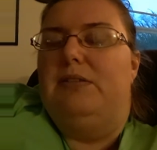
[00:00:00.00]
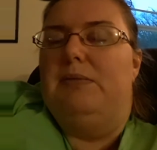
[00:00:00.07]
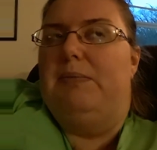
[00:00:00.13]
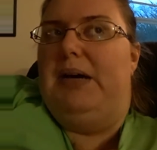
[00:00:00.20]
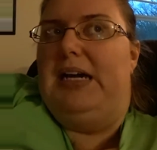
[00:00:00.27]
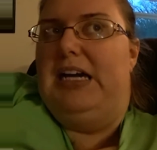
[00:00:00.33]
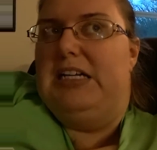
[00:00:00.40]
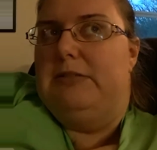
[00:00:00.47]

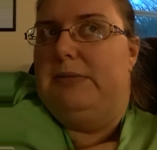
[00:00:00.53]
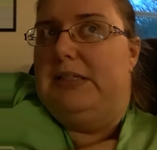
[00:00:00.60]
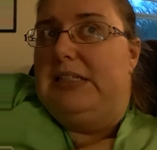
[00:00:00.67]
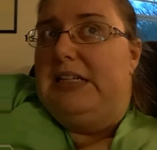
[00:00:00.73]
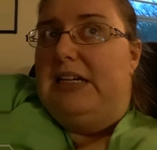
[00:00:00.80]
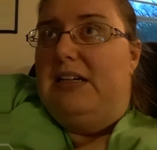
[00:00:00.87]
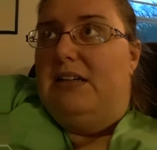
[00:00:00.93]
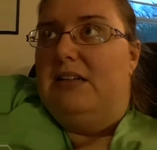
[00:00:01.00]
my husband,